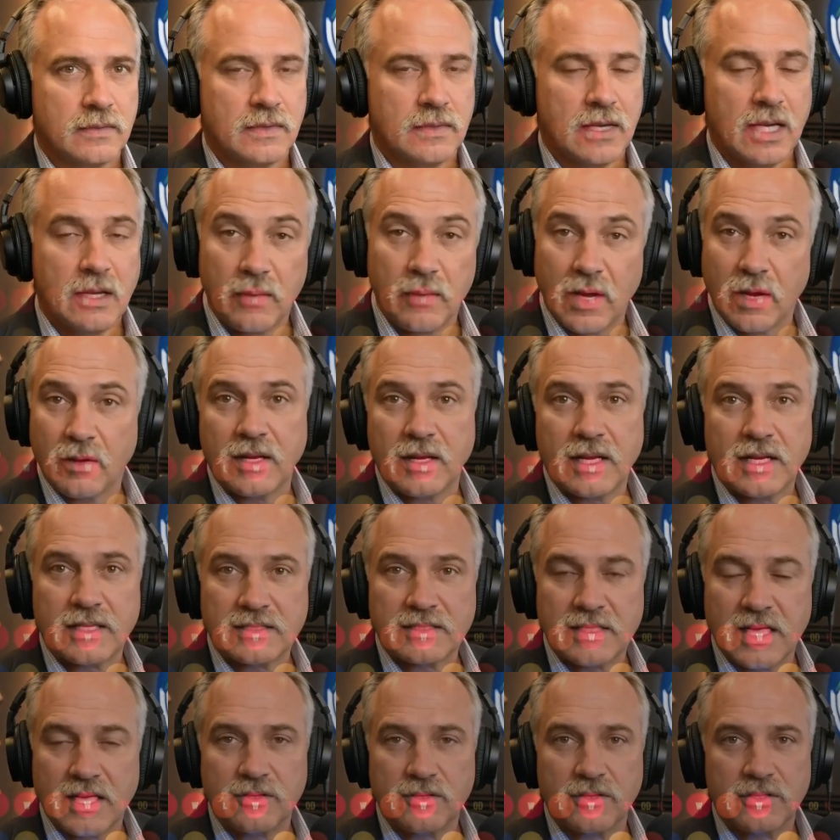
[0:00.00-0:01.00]
The
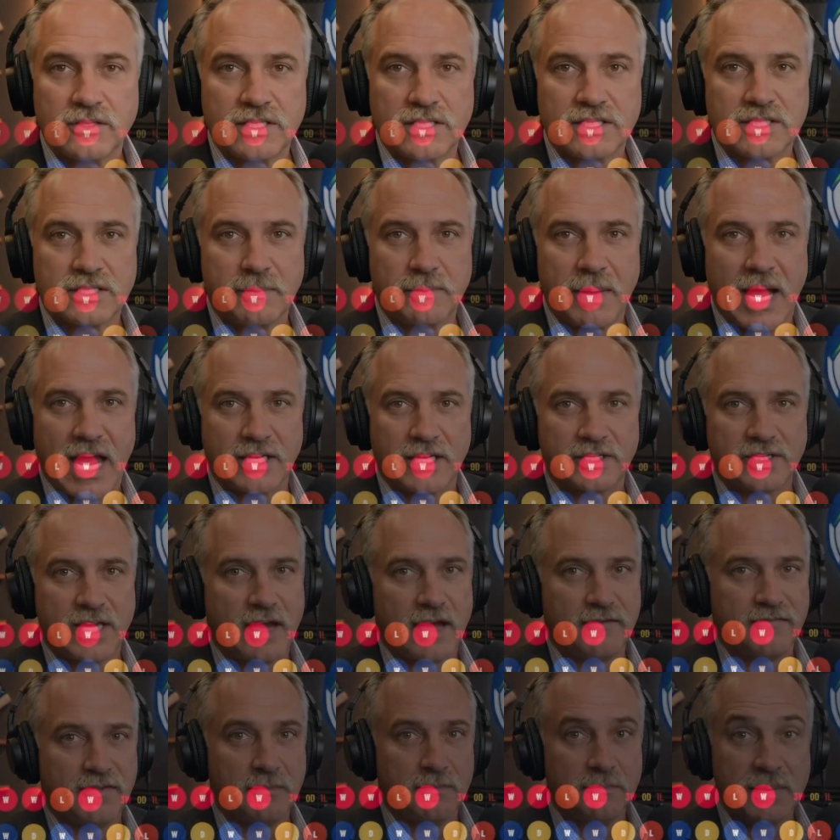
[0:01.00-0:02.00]
Americans entered this match
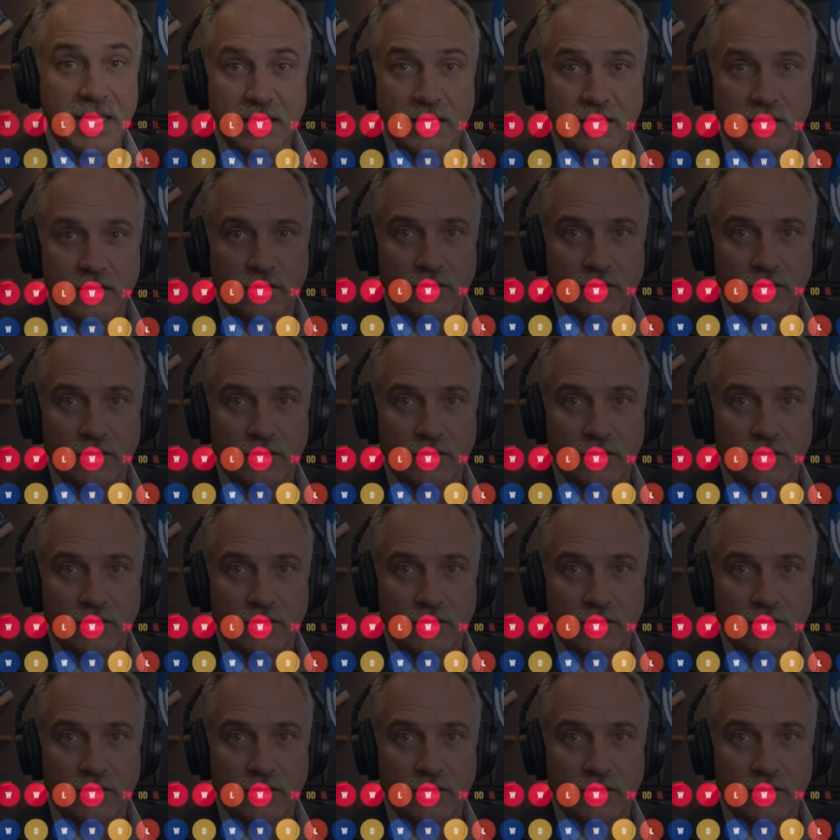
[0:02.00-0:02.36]
having beaten